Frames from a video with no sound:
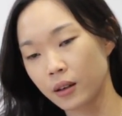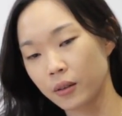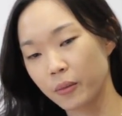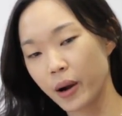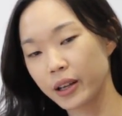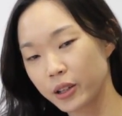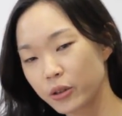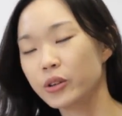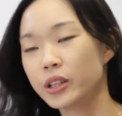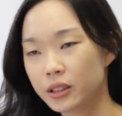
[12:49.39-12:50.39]
my
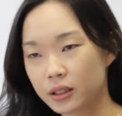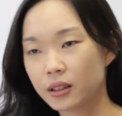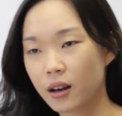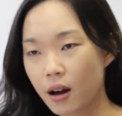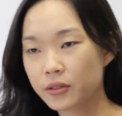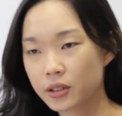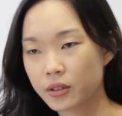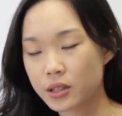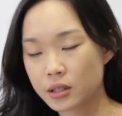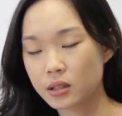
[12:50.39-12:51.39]
career after
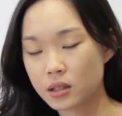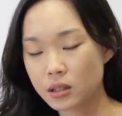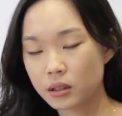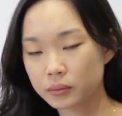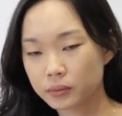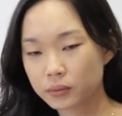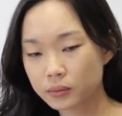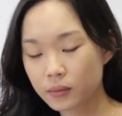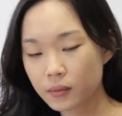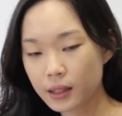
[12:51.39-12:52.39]
residency.
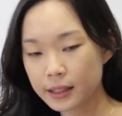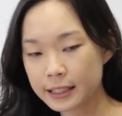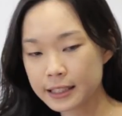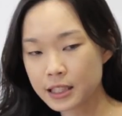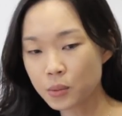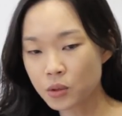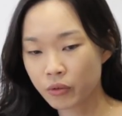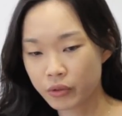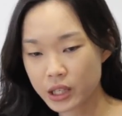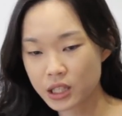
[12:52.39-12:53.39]
In terms
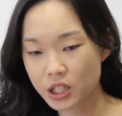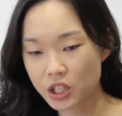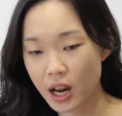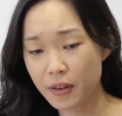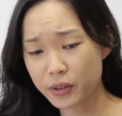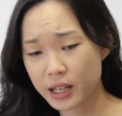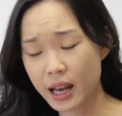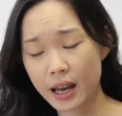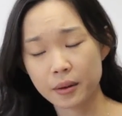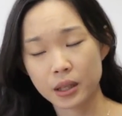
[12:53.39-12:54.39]
of research, I haven't really
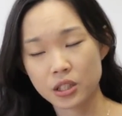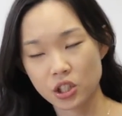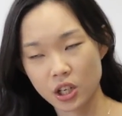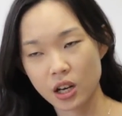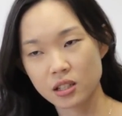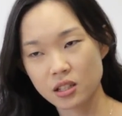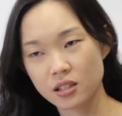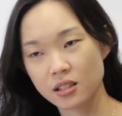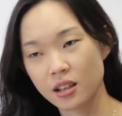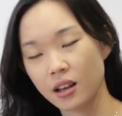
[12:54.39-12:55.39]
had much
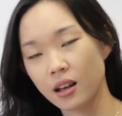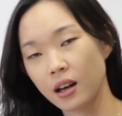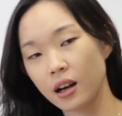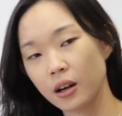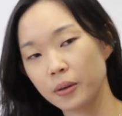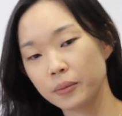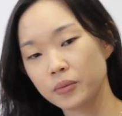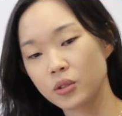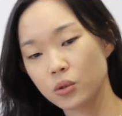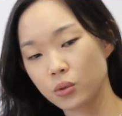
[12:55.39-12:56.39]
chance
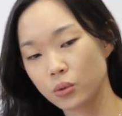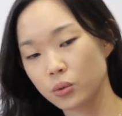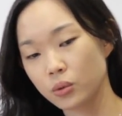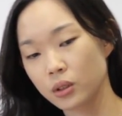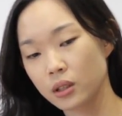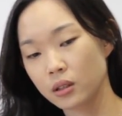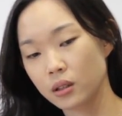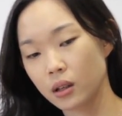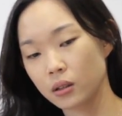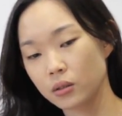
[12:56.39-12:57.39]
to
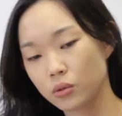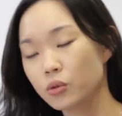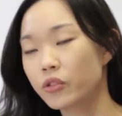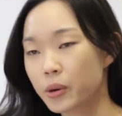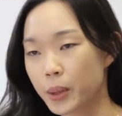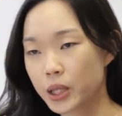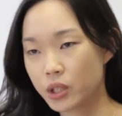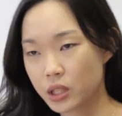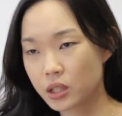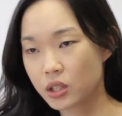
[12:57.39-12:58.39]
do very much
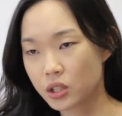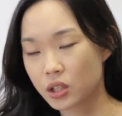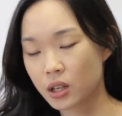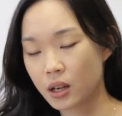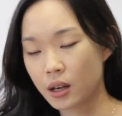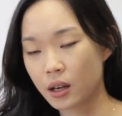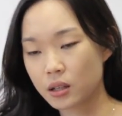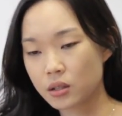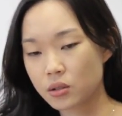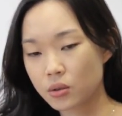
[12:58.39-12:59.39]
research.
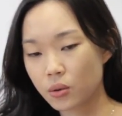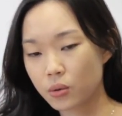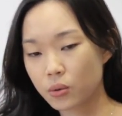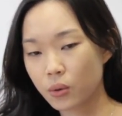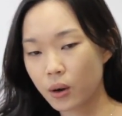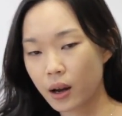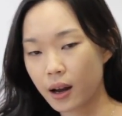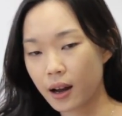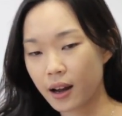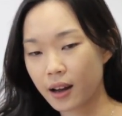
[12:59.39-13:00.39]
So
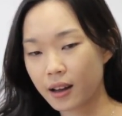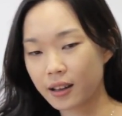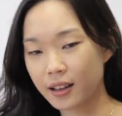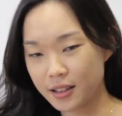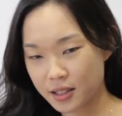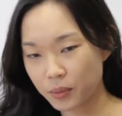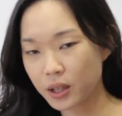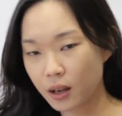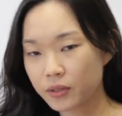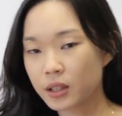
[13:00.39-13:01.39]
it's something
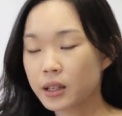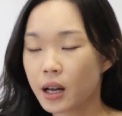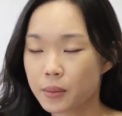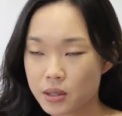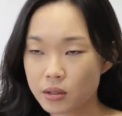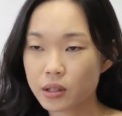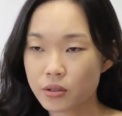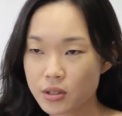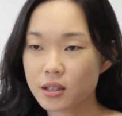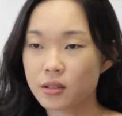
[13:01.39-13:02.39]
definitely that I'm still interested in